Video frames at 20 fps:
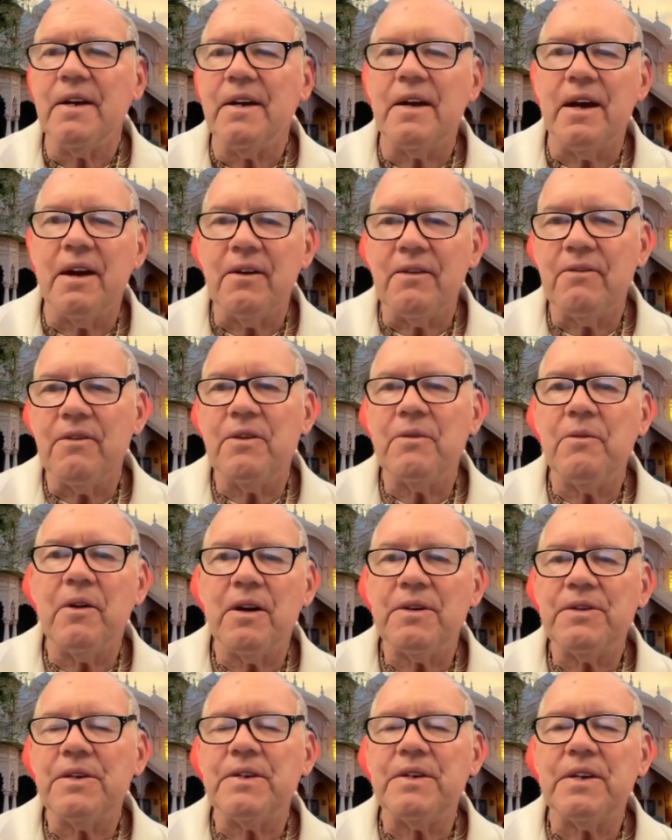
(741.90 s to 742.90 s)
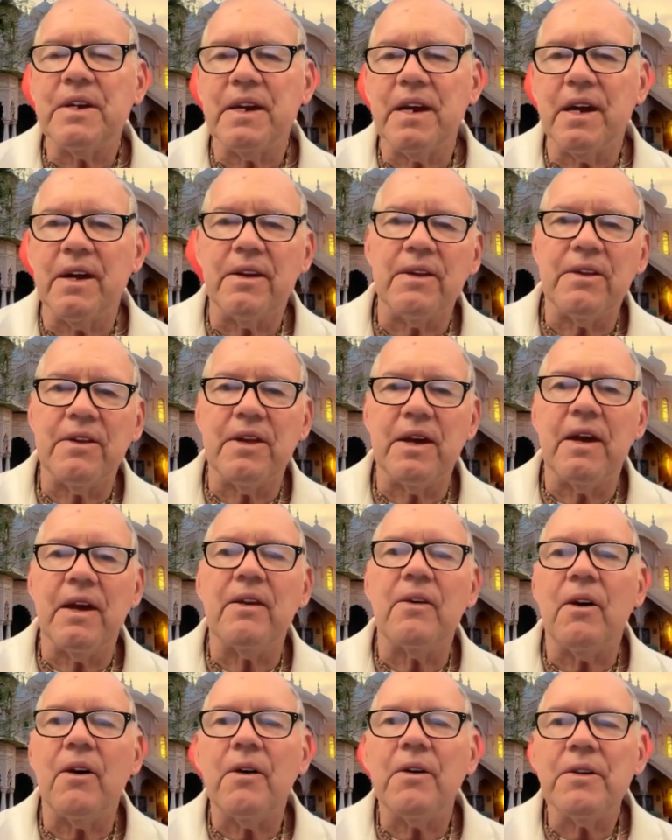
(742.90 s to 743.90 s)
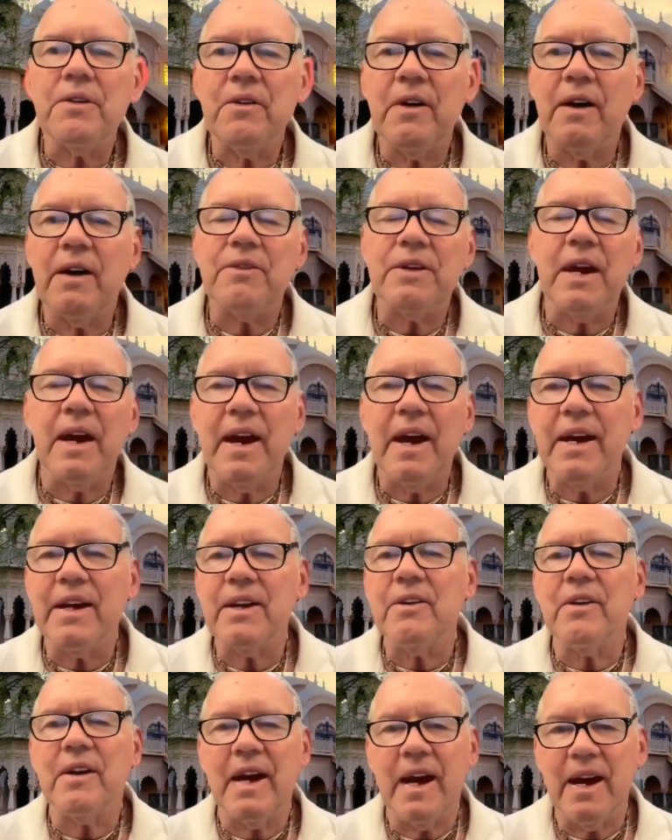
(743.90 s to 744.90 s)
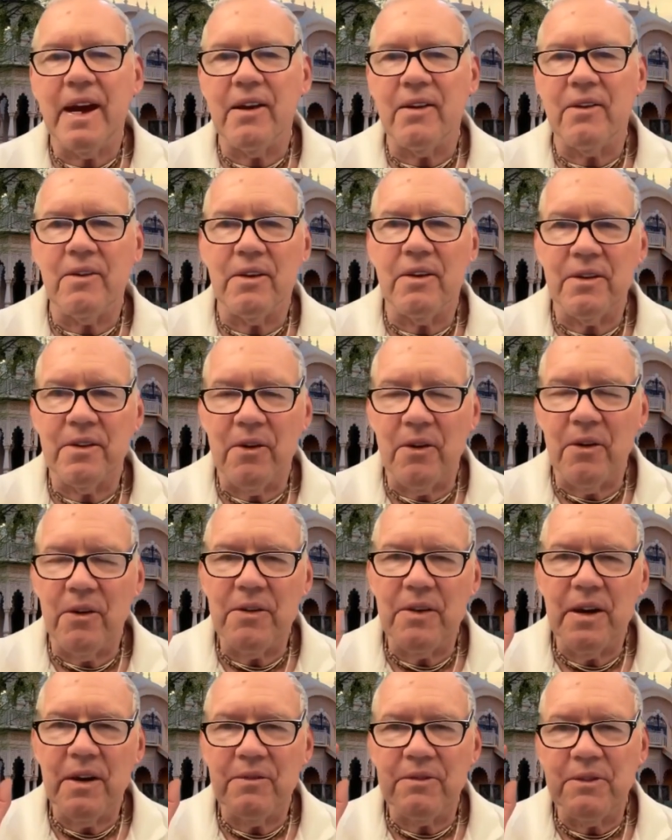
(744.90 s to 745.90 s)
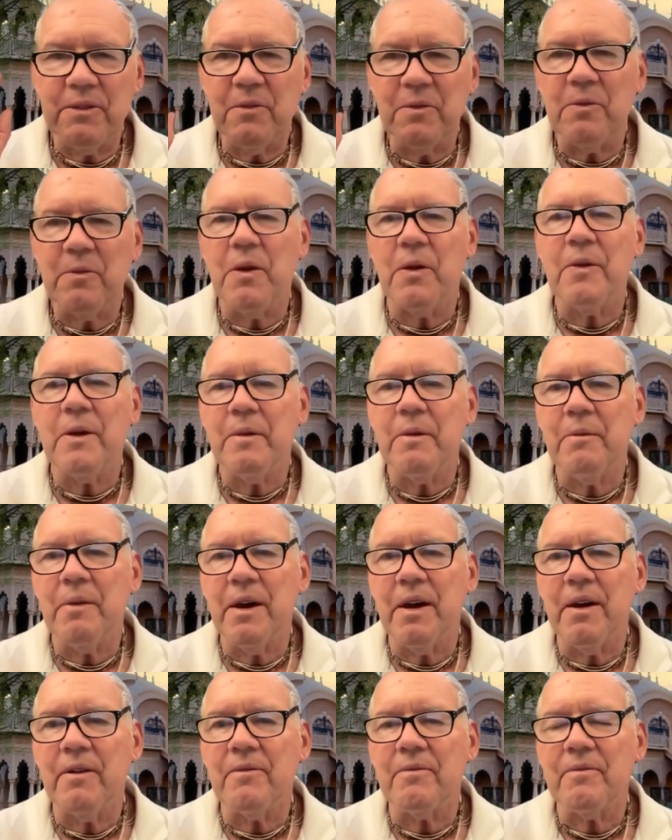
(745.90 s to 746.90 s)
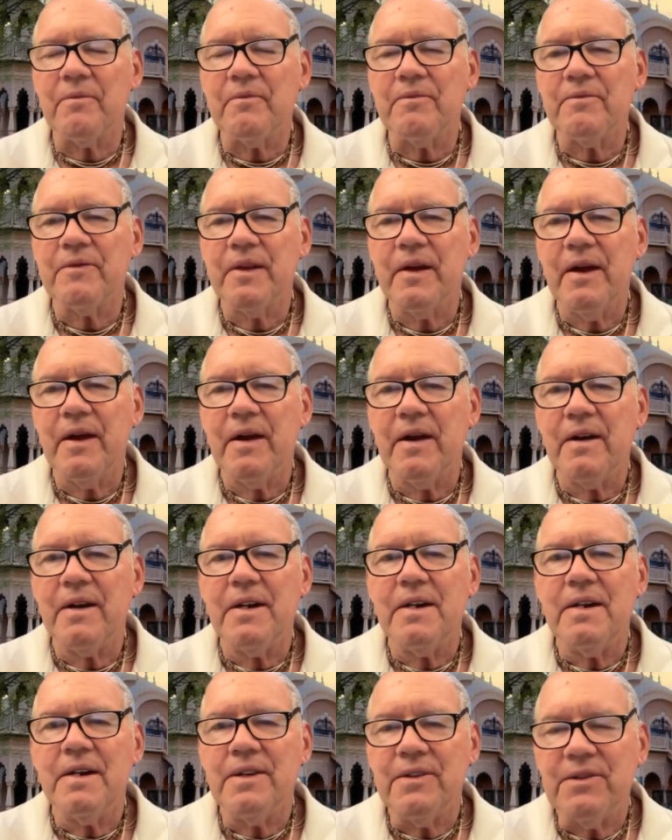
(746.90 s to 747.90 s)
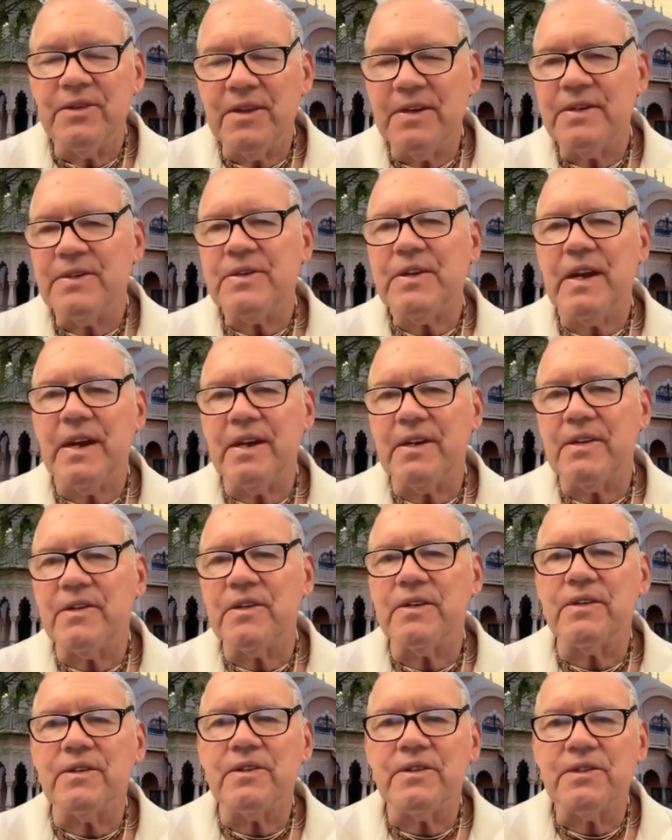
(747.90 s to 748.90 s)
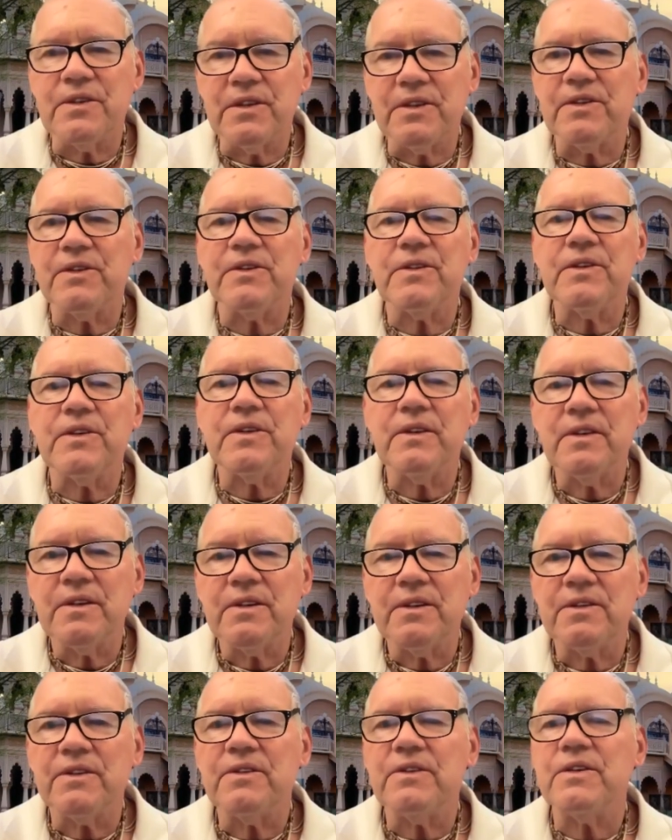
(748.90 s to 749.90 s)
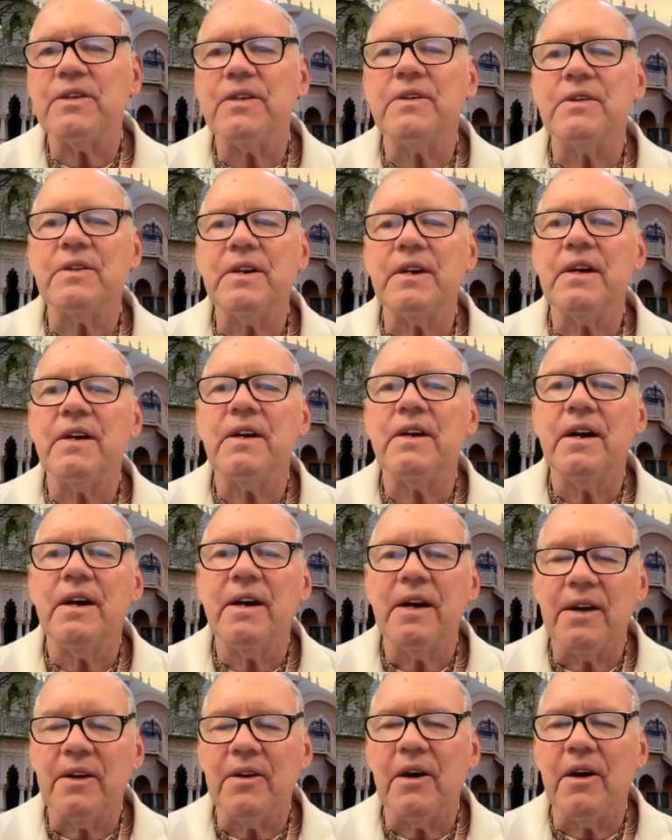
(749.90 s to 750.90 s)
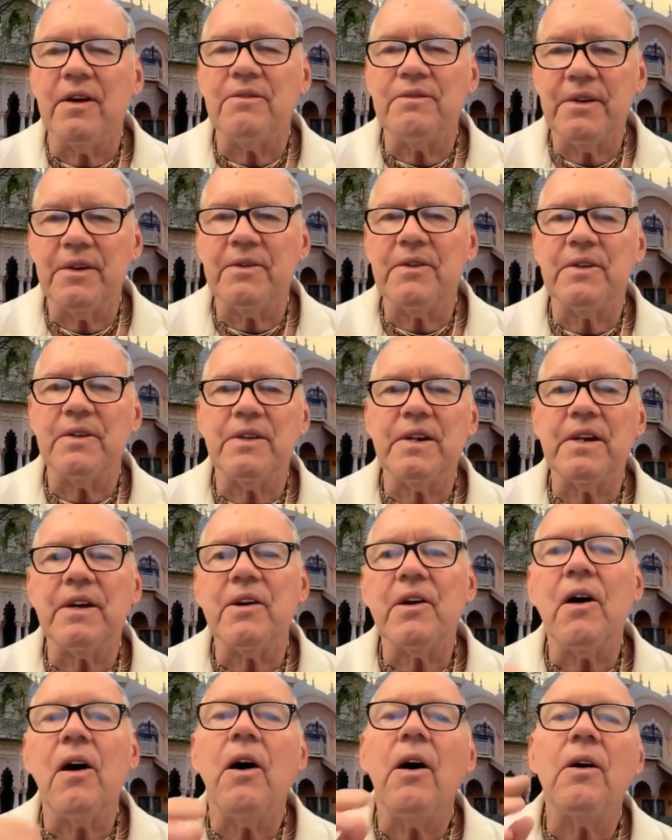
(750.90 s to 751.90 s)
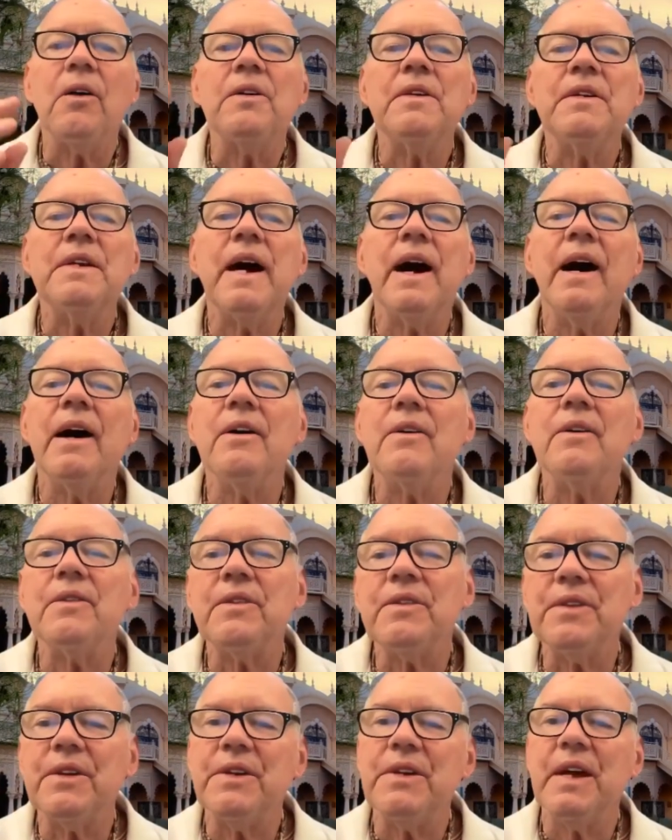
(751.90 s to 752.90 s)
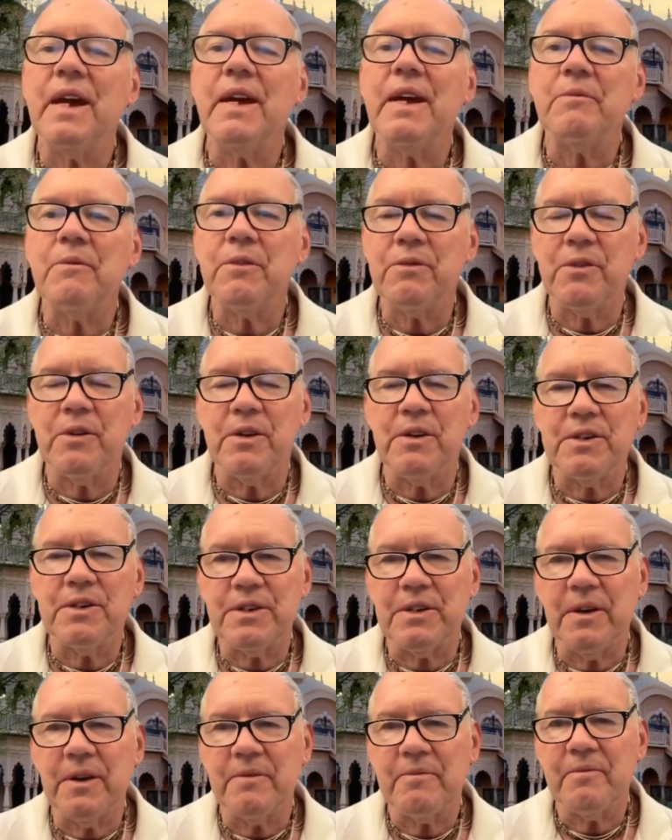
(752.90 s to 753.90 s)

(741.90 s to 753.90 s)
Everywhere it's indicated that all you have to hang your hat on, all you have to worry about in this age is just sincerely and heartfeltly calling out the name of Krishna.